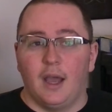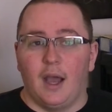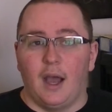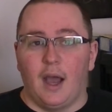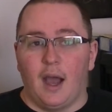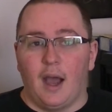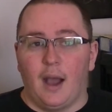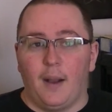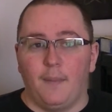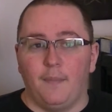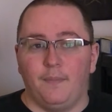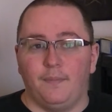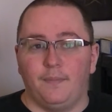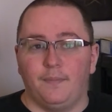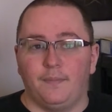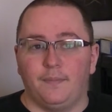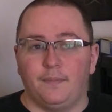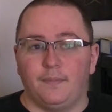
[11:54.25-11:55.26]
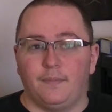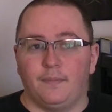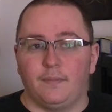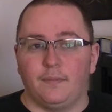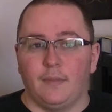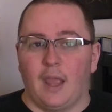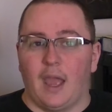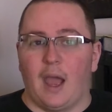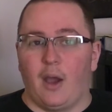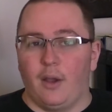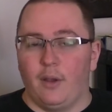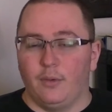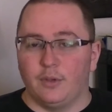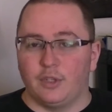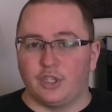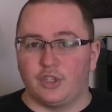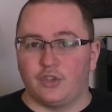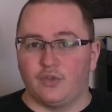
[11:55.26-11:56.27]
Now I
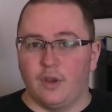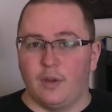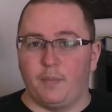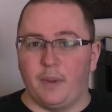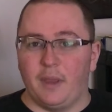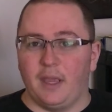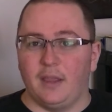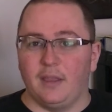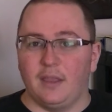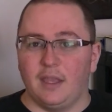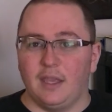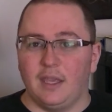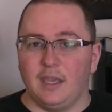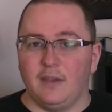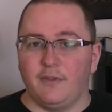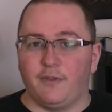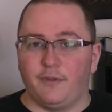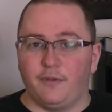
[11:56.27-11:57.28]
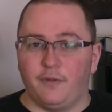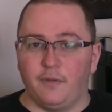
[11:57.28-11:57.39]
was stripping the